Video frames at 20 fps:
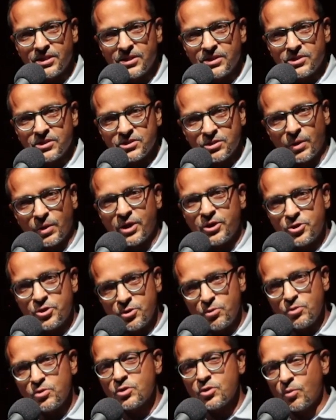So on
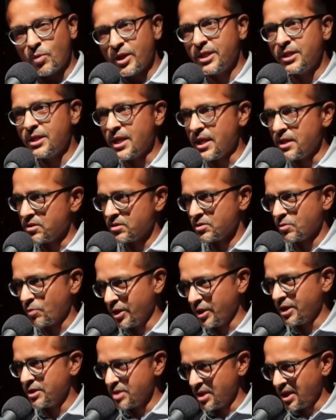June 28th,
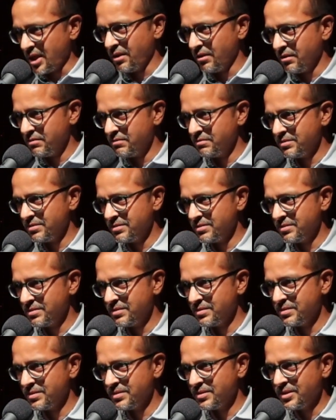2010,
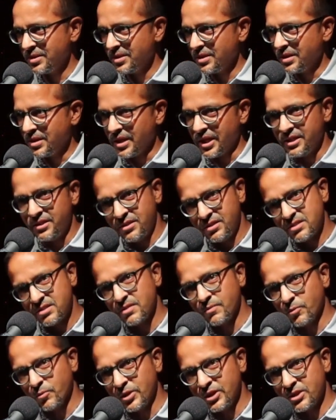I did
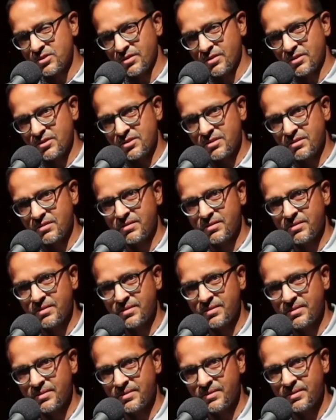some research.
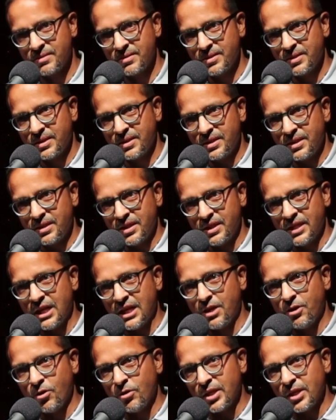And
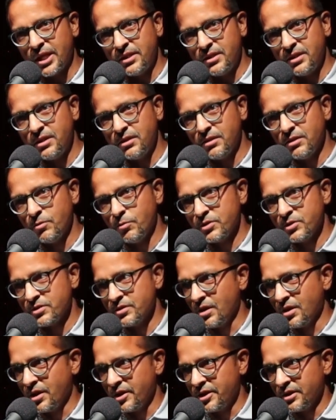now all I needed was an
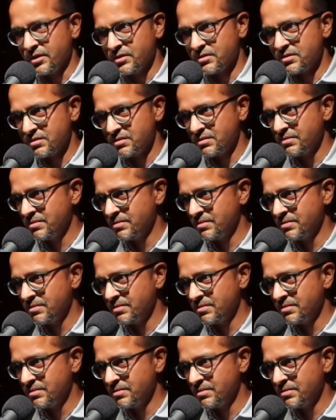audience.